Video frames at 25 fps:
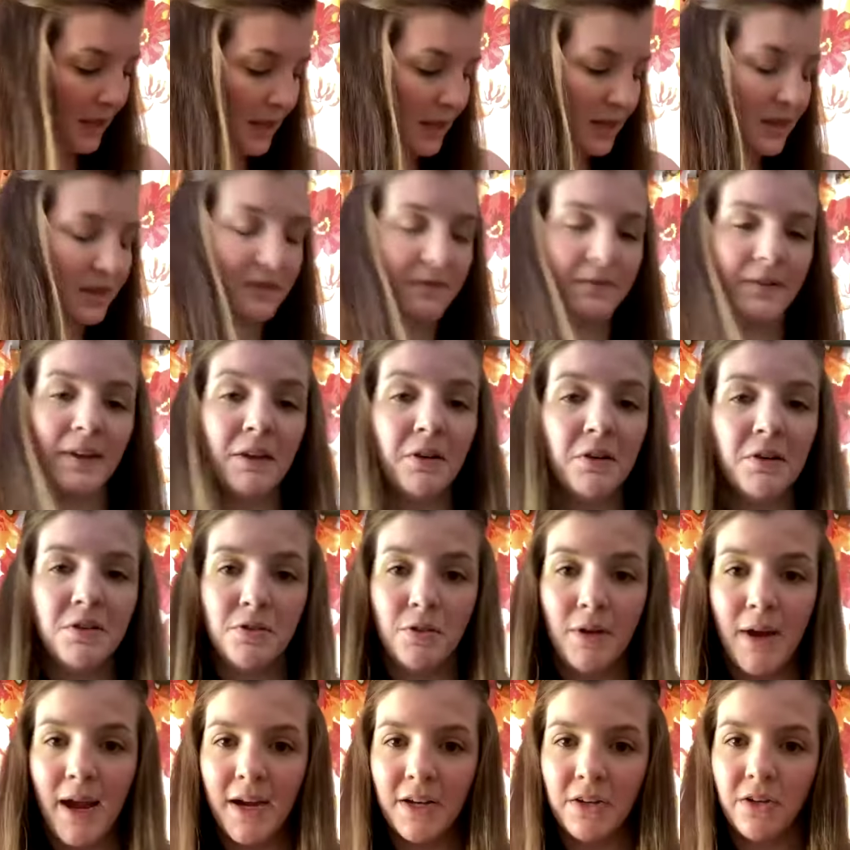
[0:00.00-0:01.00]
The fingers are
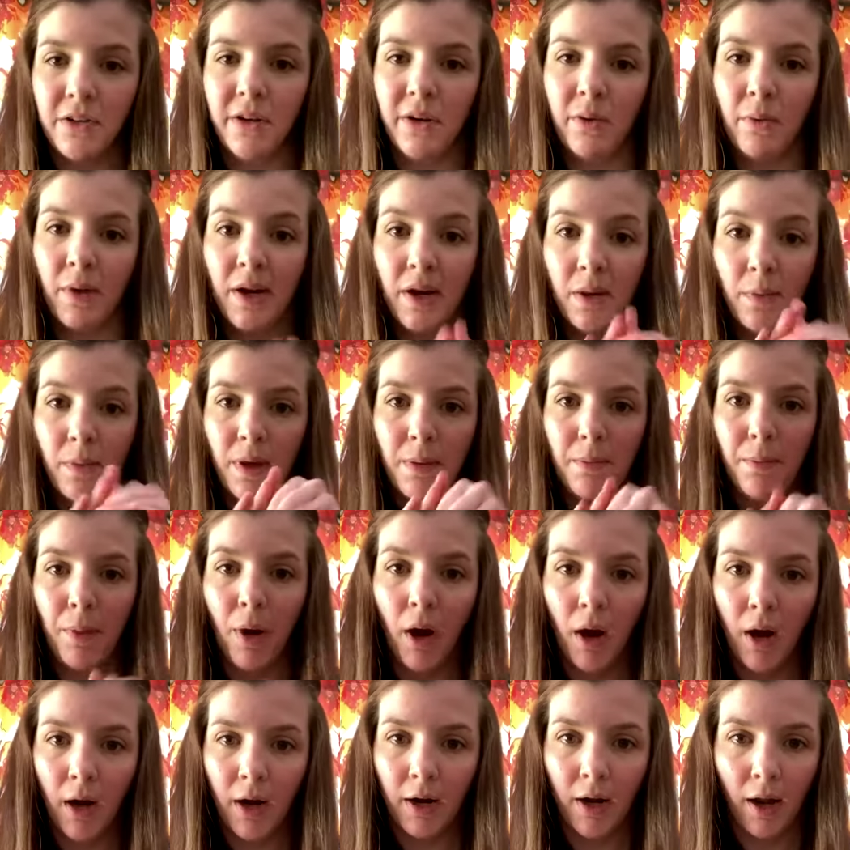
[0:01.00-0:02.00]
actually going to be
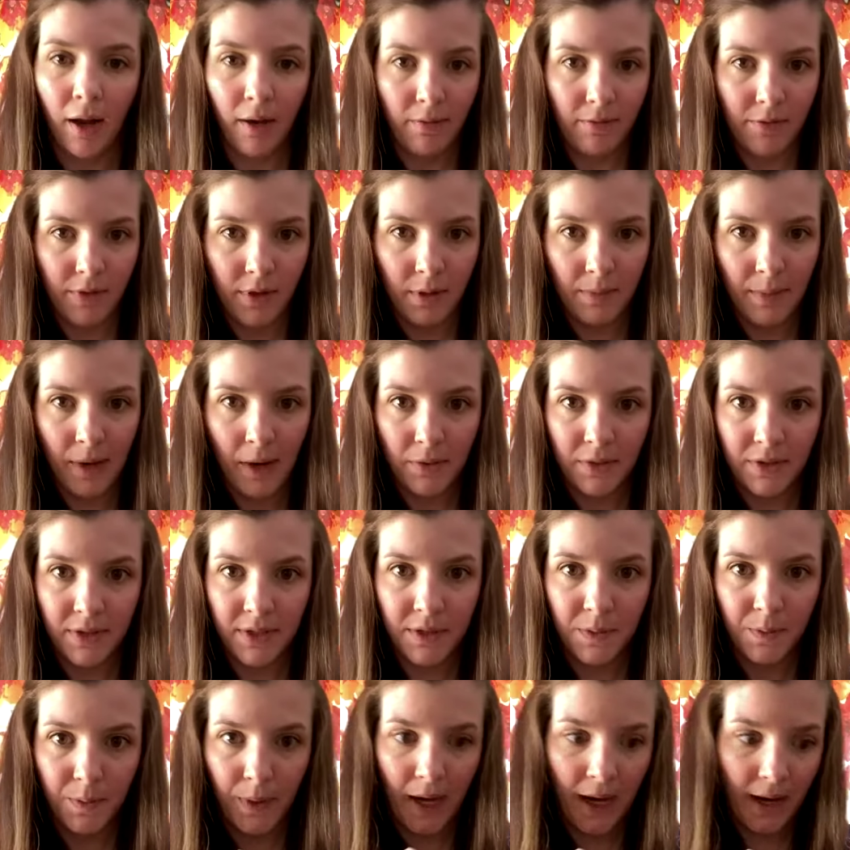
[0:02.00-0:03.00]
part of the mouse's
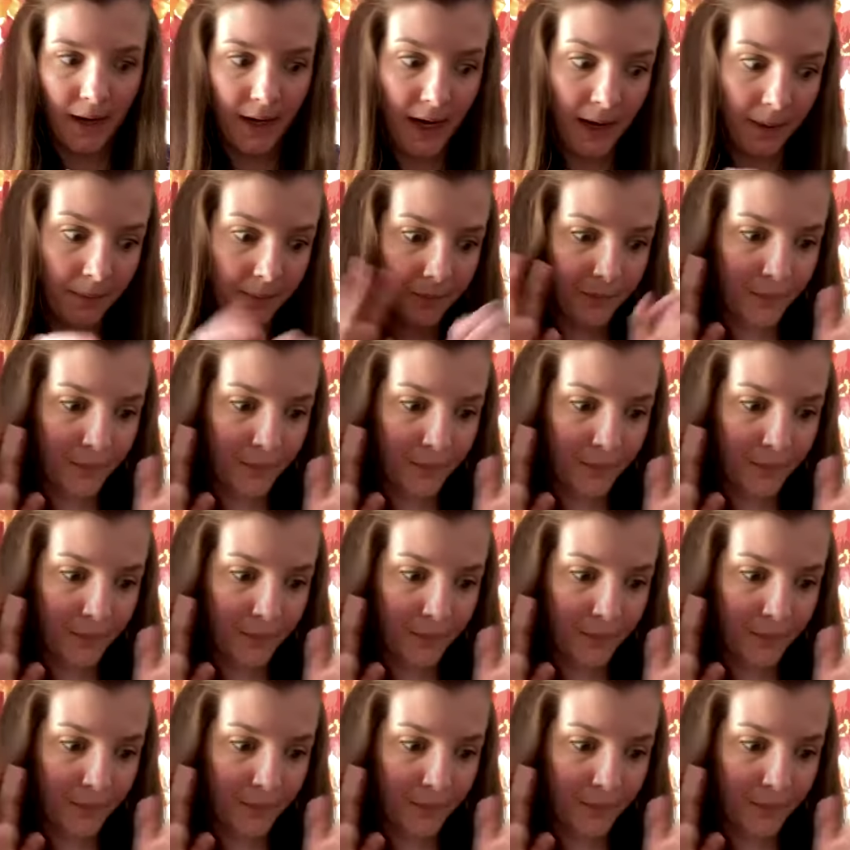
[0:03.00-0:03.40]
body.